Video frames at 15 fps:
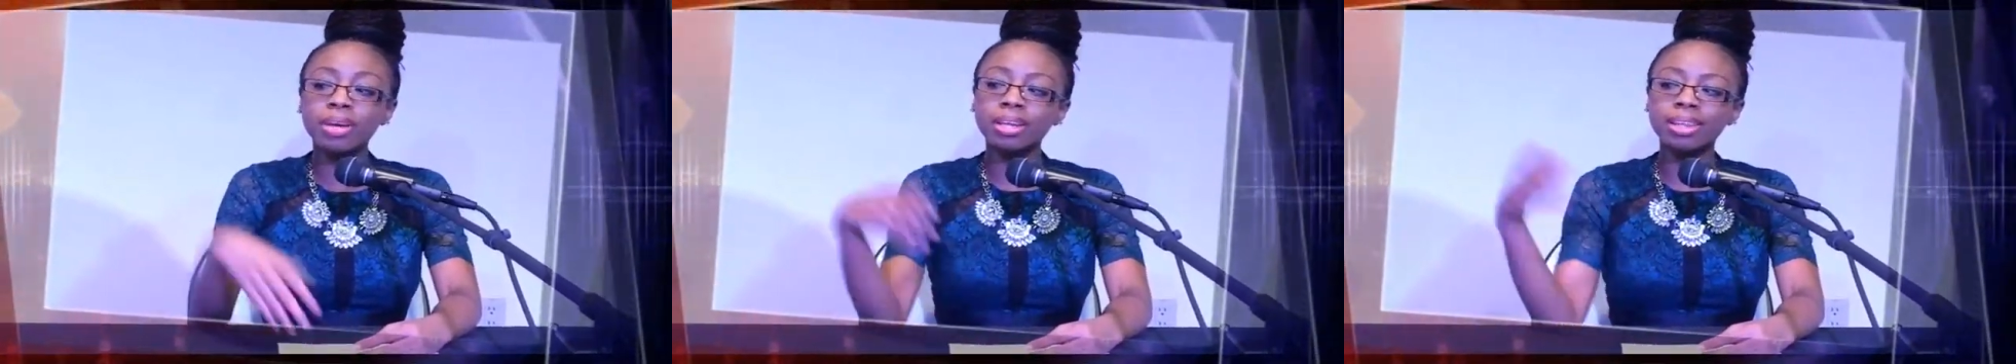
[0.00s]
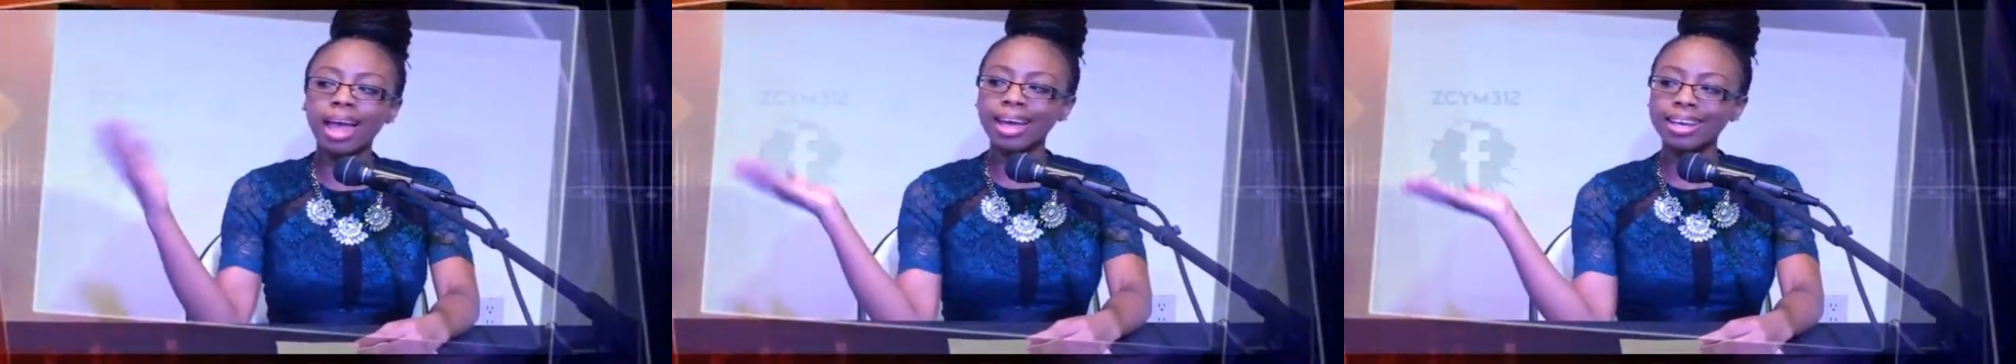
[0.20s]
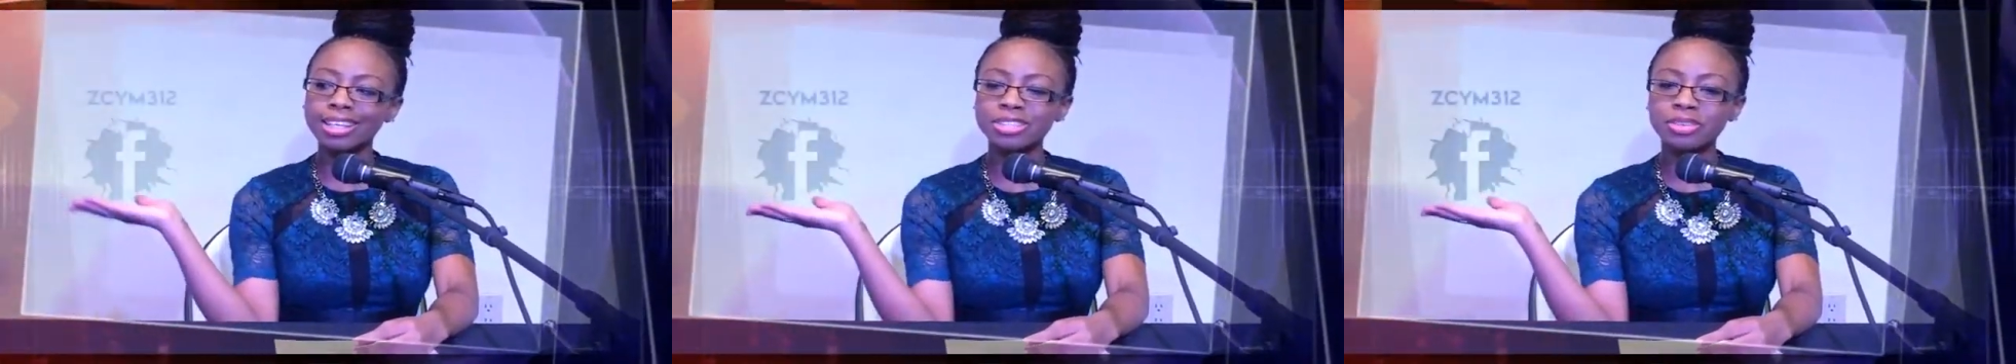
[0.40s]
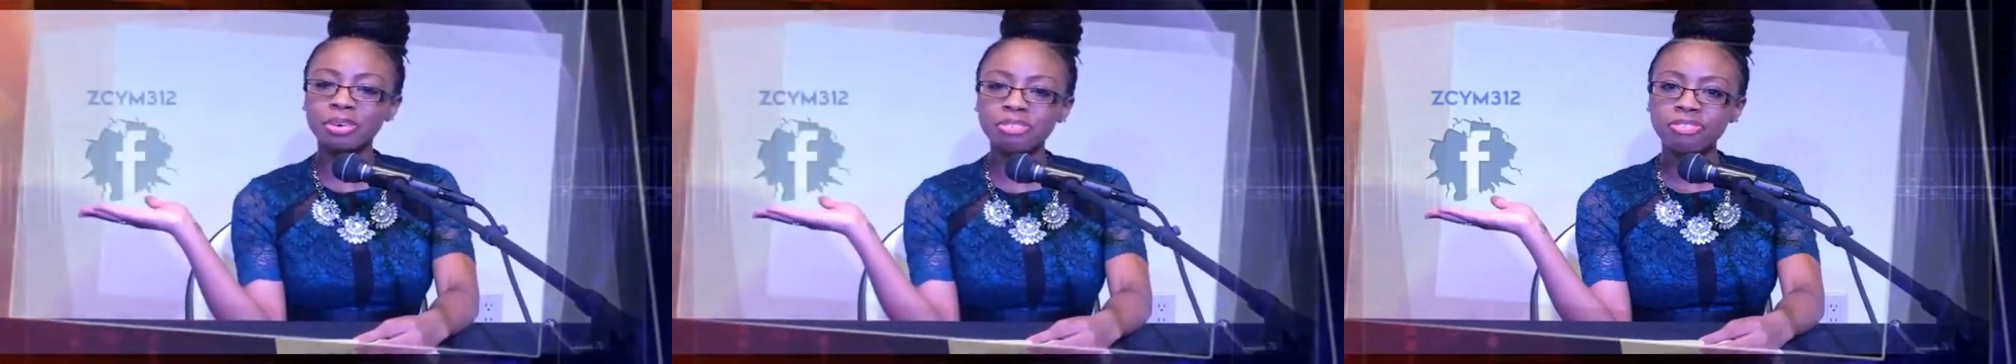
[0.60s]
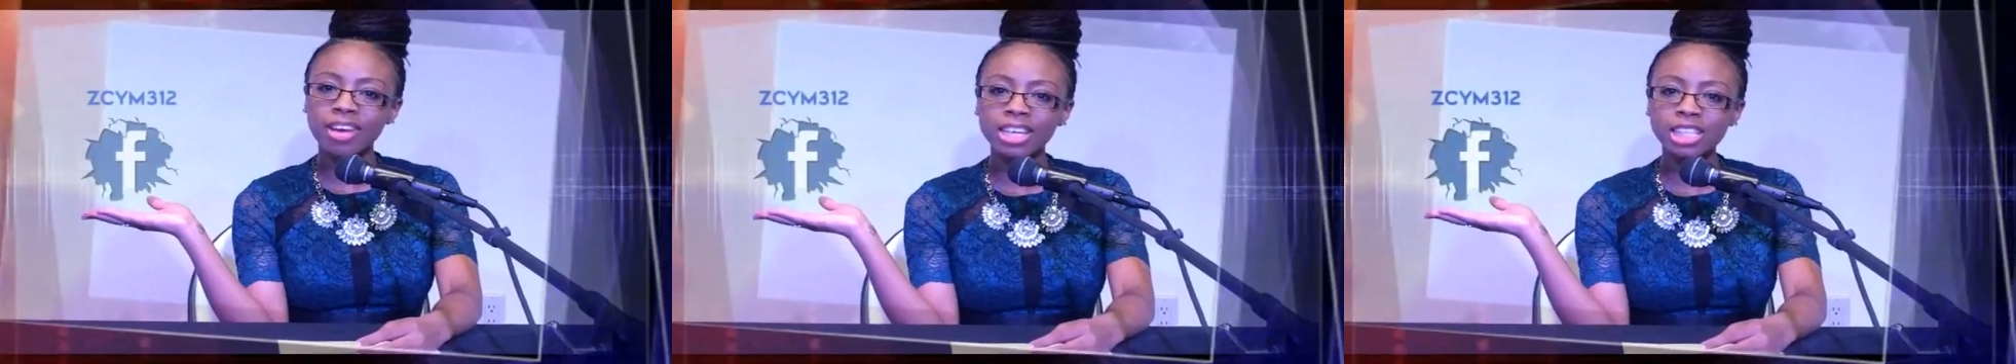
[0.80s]
can like us
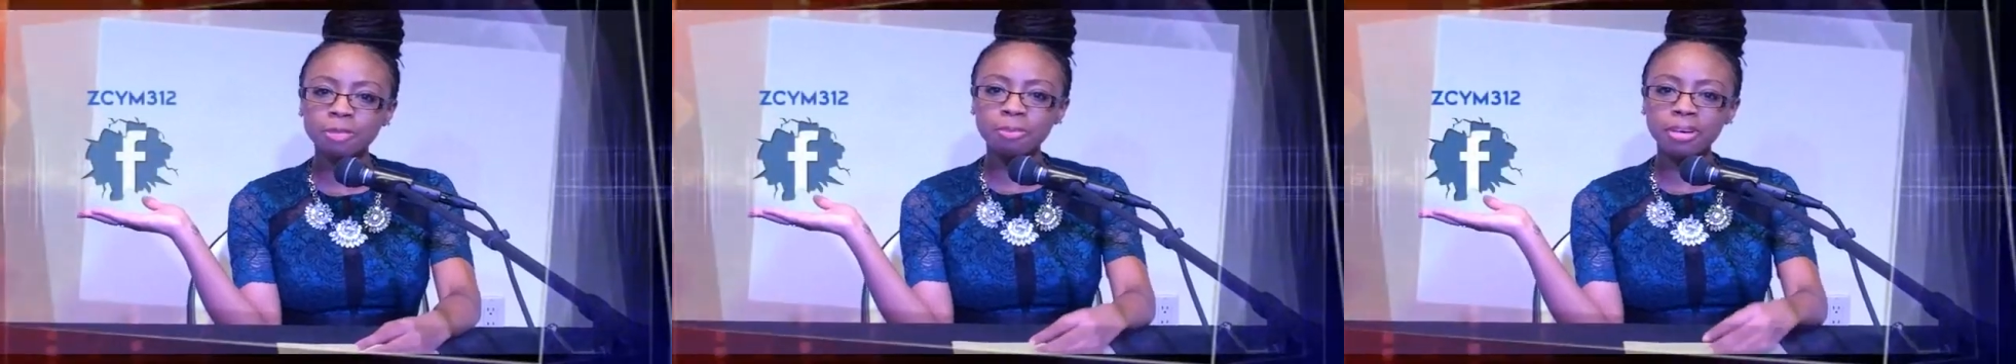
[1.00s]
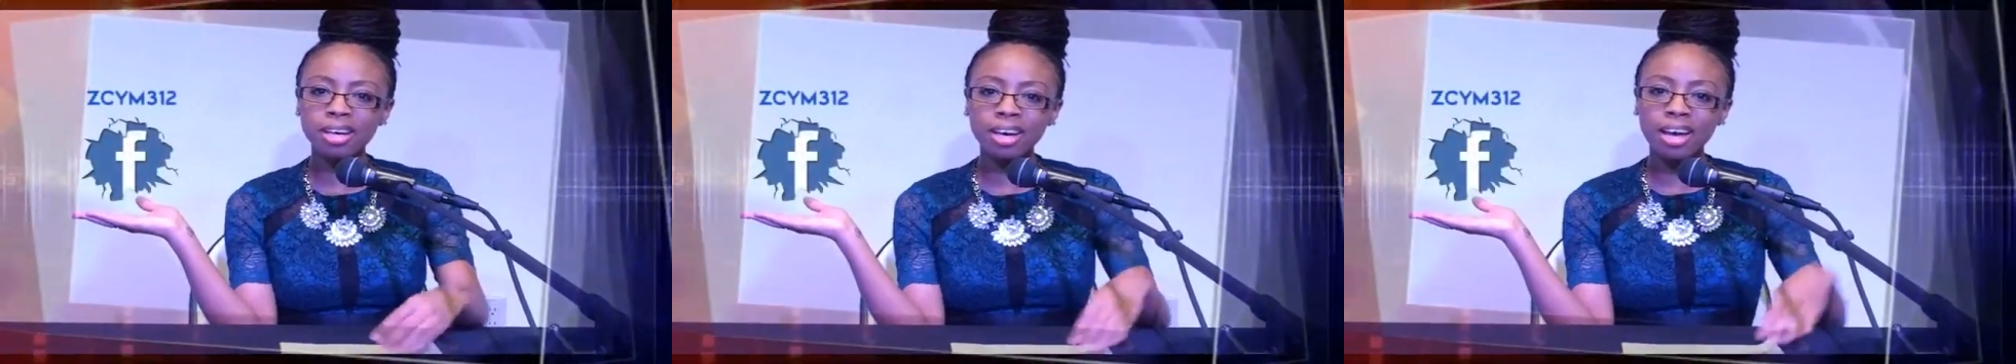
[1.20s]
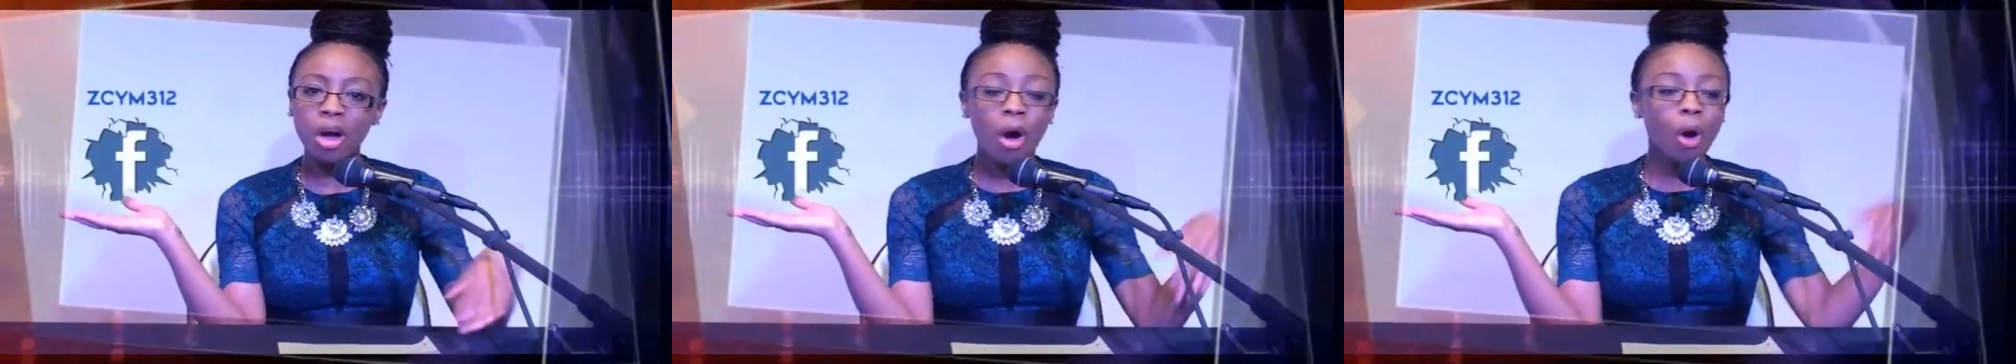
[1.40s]
on Facebook